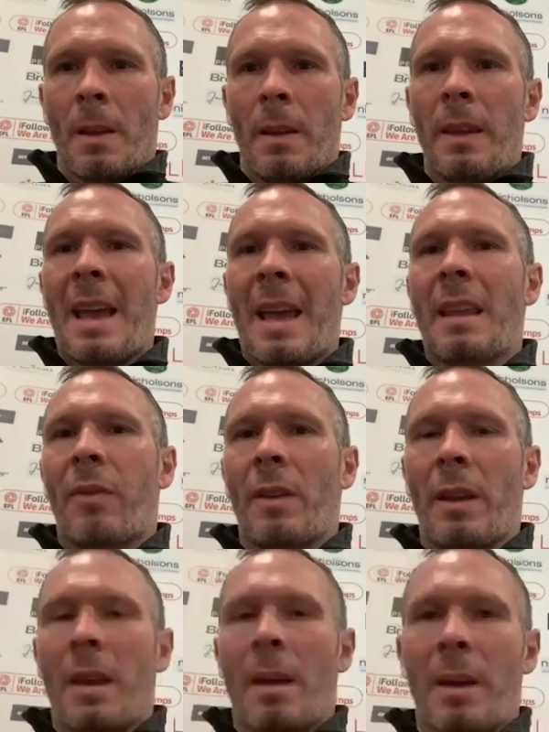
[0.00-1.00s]
Yeah,
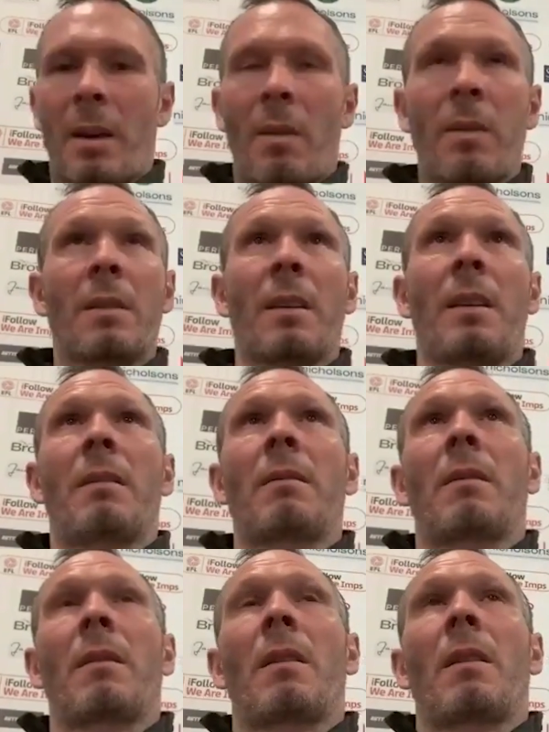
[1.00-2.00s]
definitely. I mean, obviously,
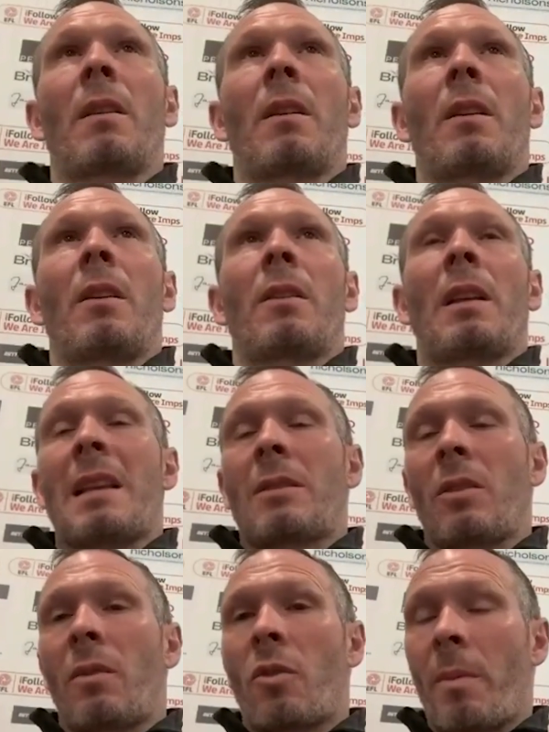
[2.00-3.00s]
the lads
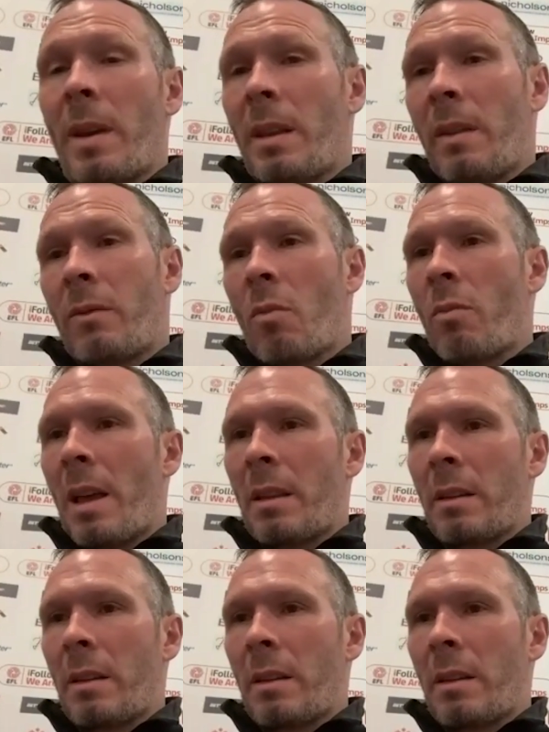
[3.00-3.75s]
who've come in, they've done well.